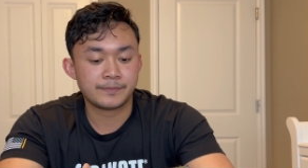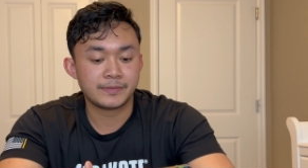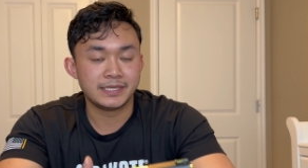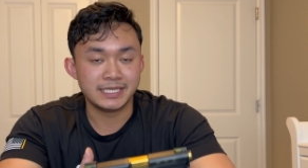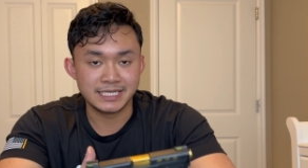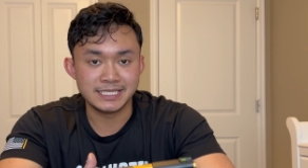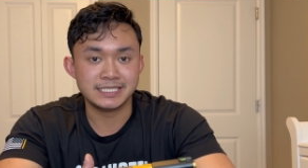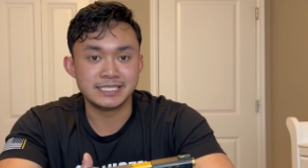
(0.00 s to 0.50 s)

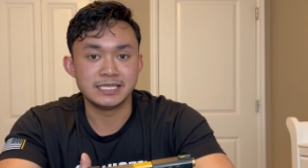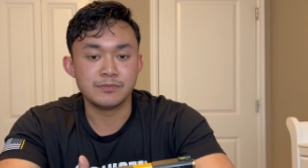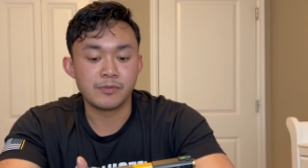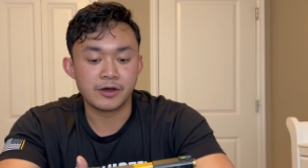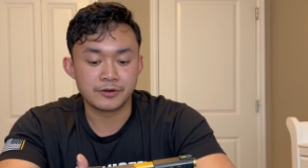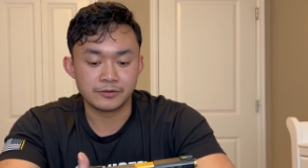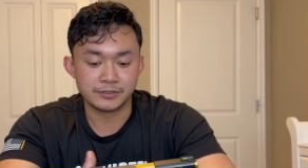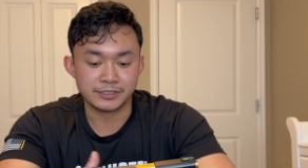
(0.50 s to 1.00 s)
EZ
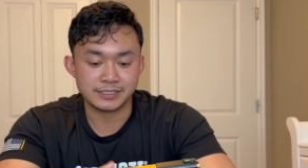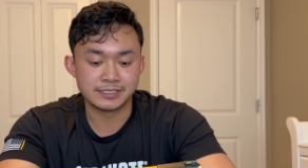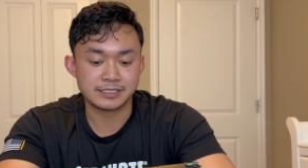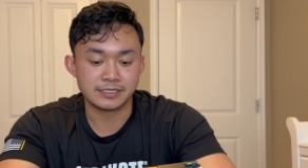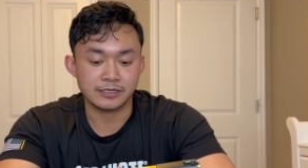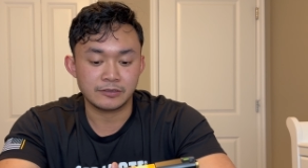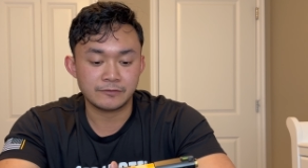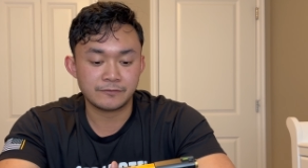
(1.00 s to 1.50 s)
model
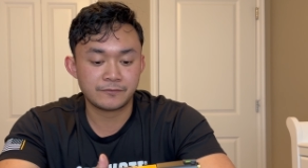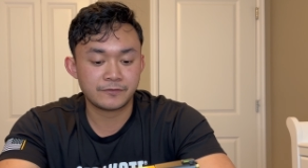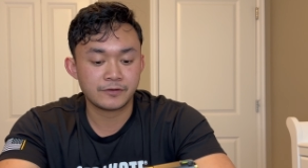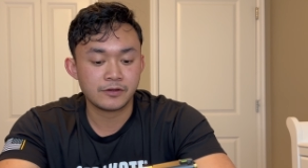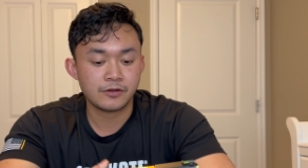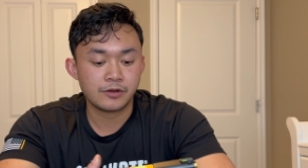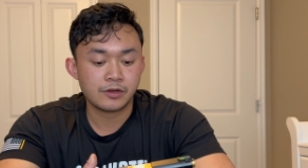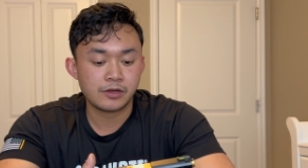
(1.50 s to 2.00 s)

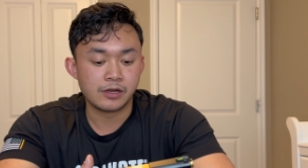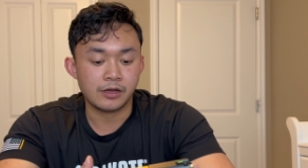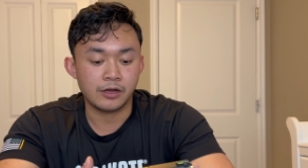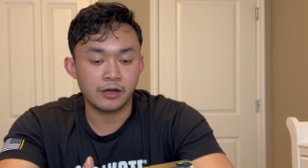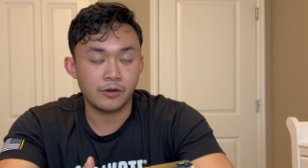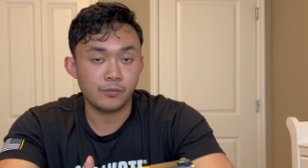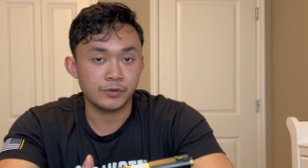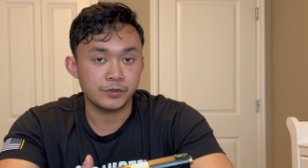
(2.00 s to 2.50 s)
itself.
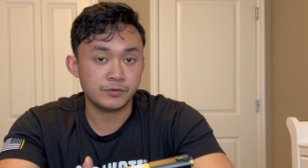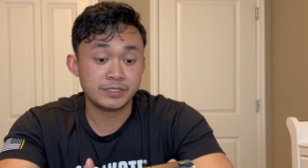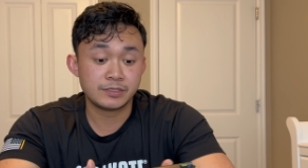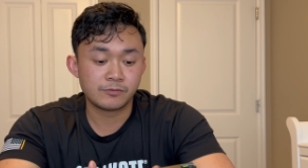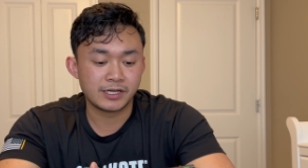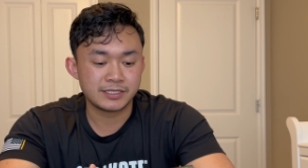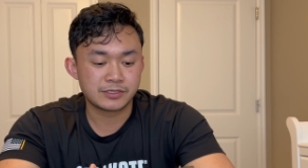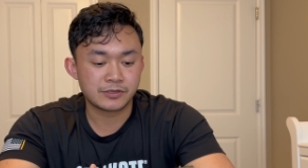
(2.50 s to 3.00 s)
The reason
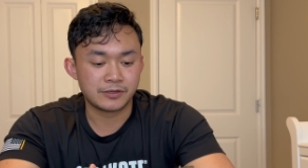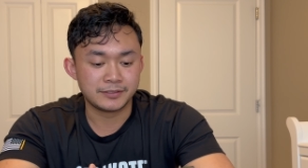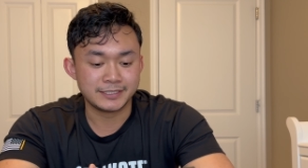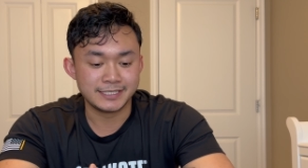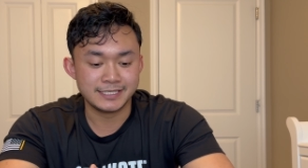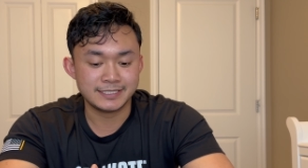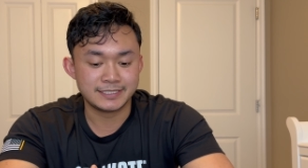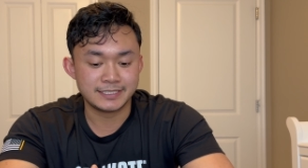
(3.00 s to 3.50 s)
why it's called
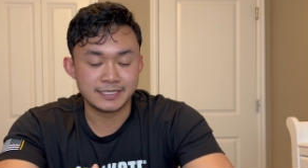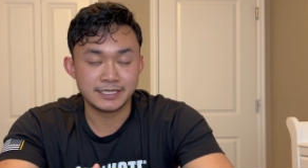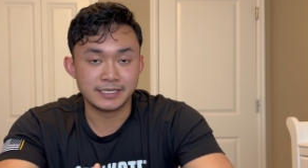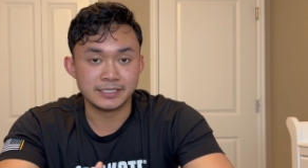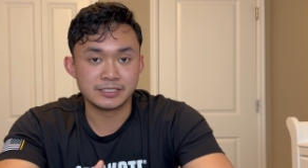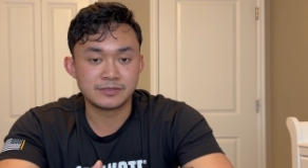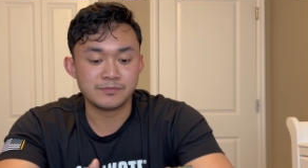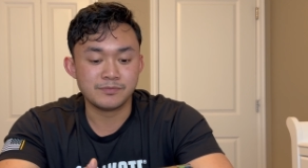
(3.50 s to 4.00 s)
EZ,
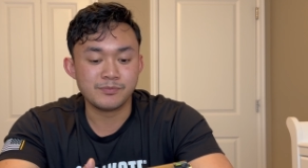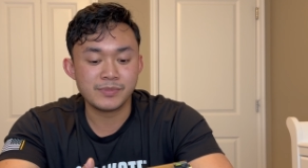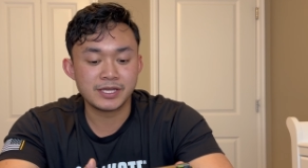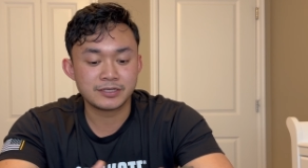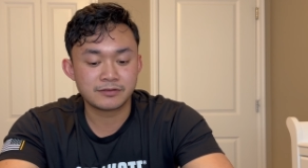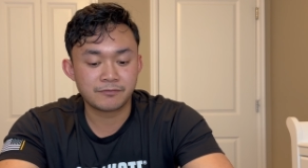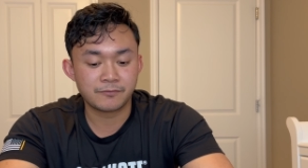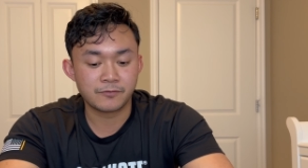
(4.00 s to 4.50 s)
it's
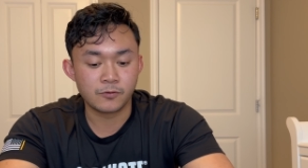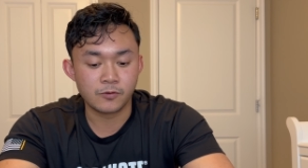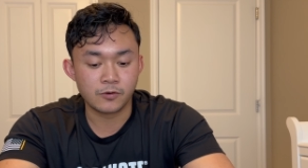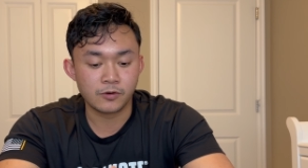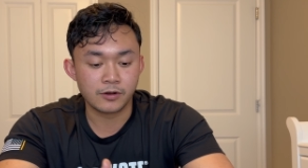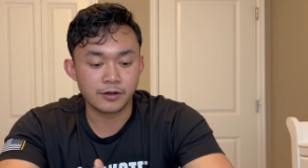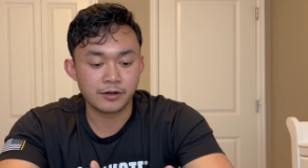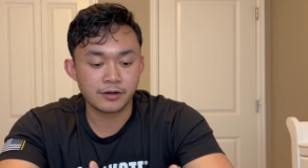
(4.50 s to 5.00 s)
meant
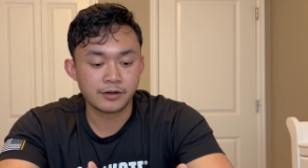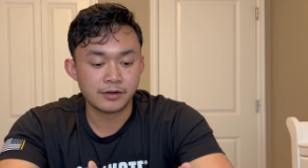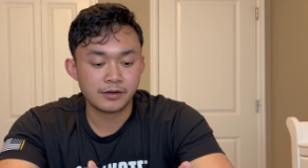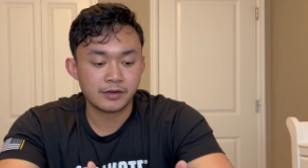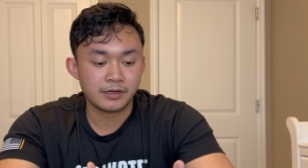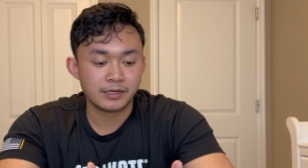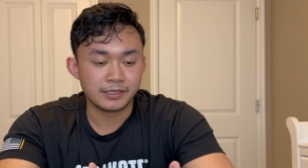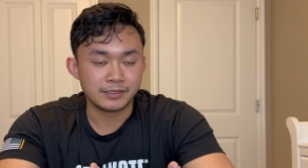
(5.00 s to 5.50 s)
for
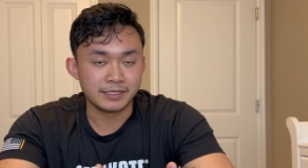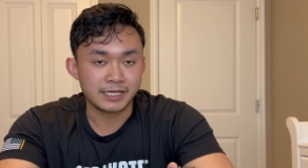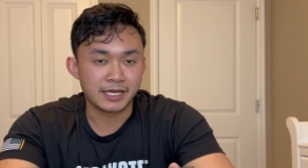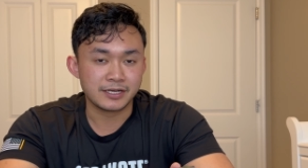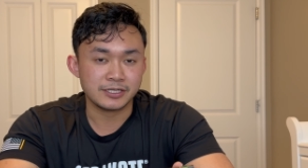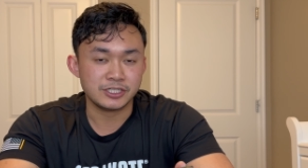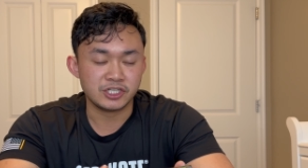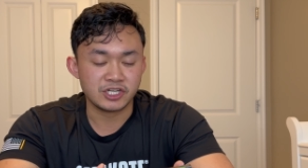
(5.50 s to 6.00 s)
the
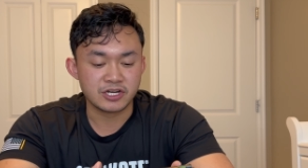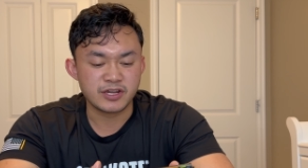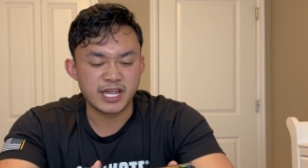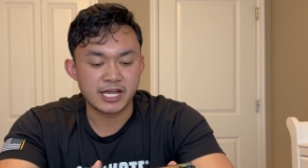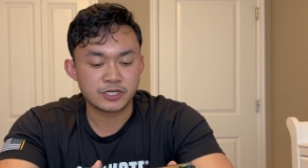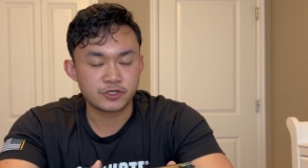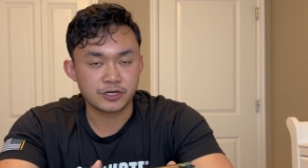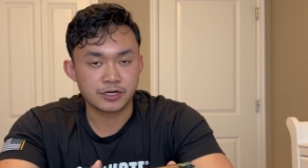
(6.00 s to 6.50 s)
kind of
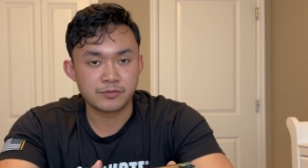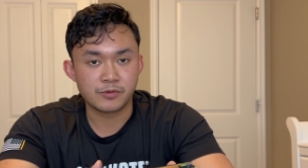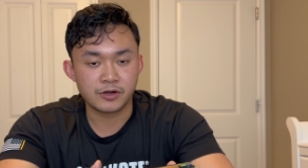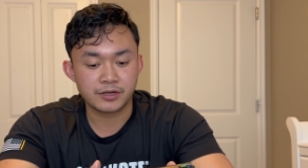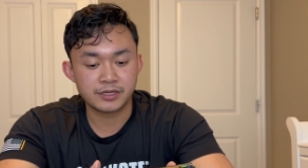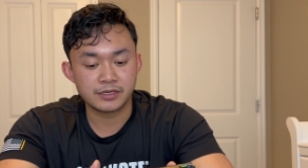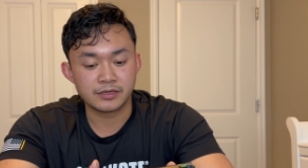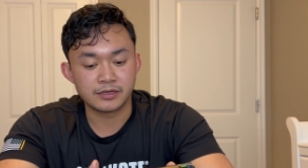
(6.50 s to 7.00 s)
geriatric
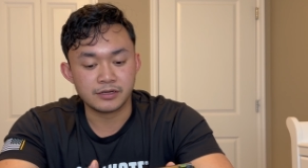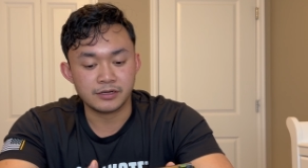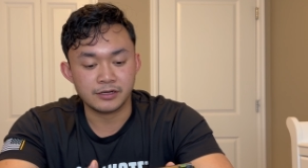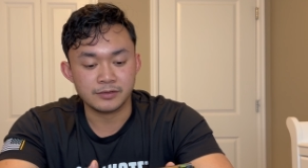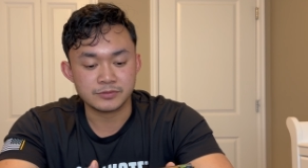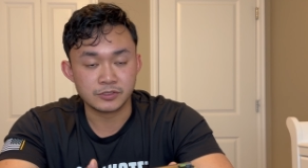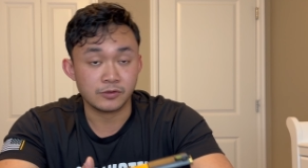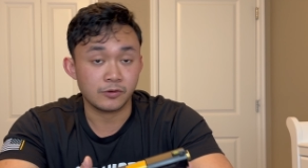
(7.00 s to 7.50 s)
market,
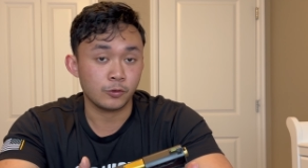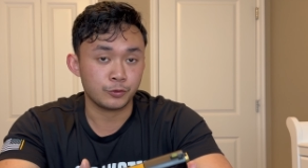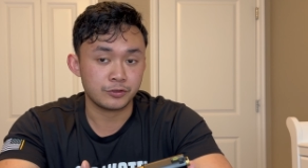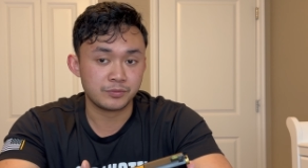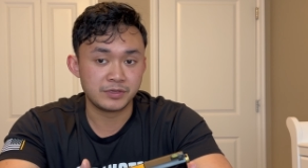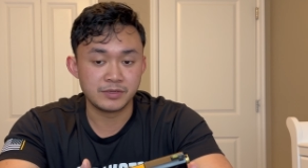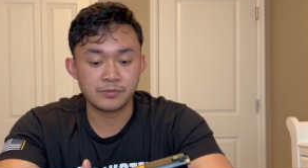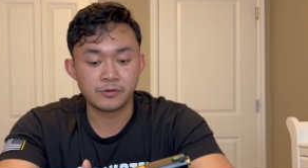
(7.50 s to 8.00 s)
so older
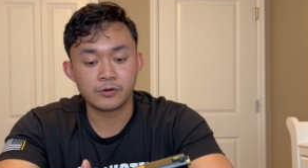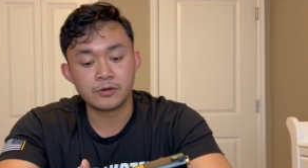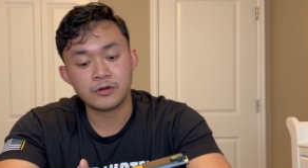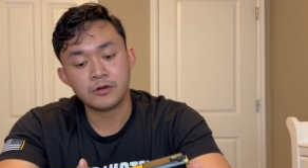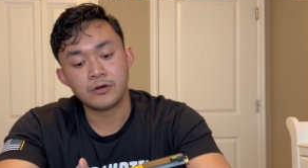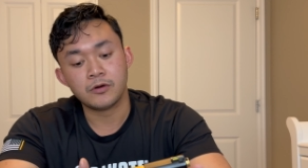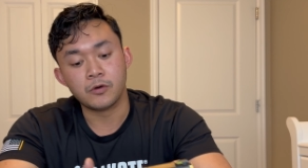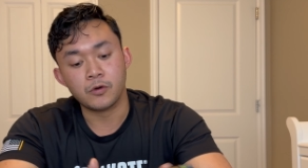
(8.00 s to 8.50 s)
people
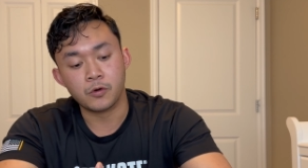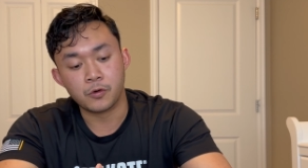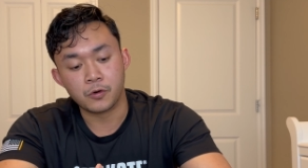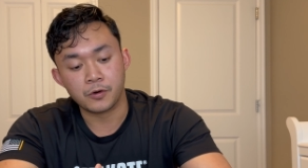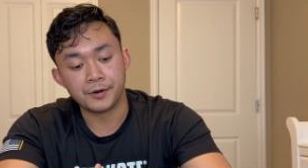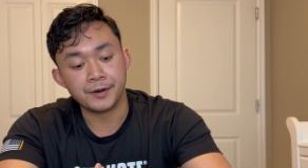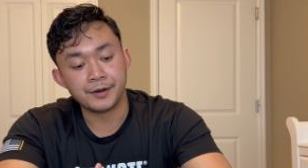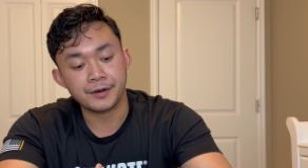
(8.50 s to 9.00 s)

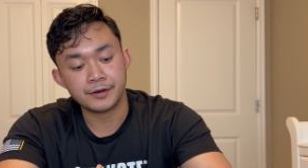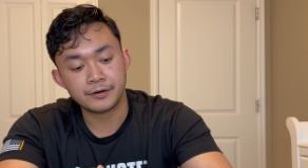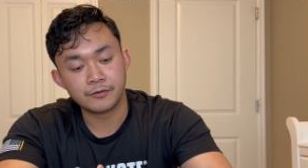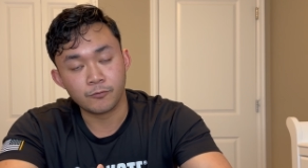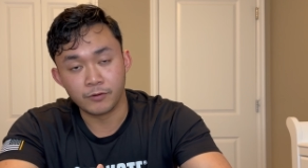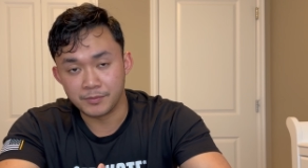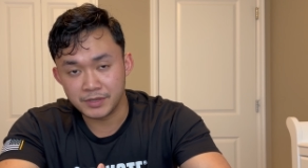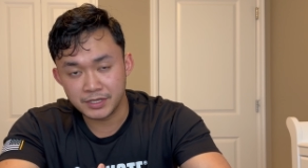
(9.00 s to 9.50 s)
or
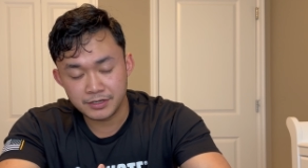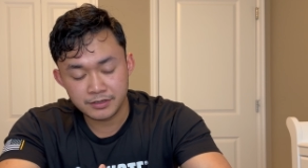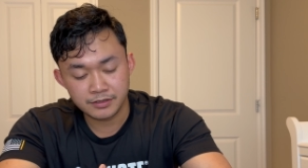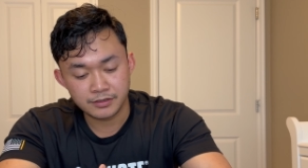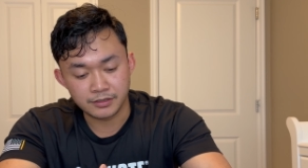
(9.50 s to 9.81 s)
women,